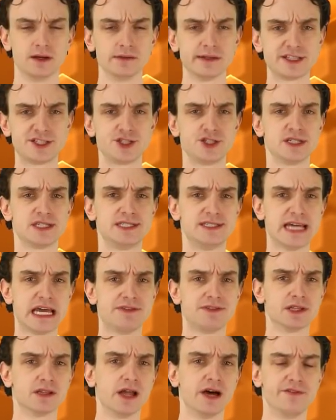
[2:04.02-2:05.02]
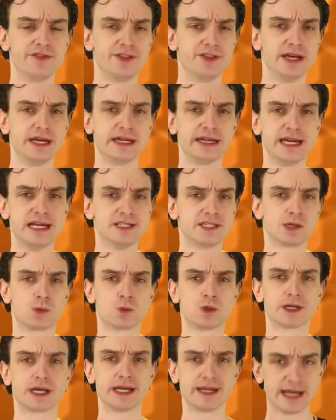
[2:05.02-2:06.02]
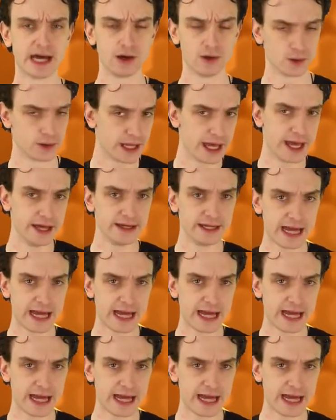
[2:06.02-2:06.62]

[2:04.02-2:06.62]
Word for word: Let's just say the love thing isn't working out, okay?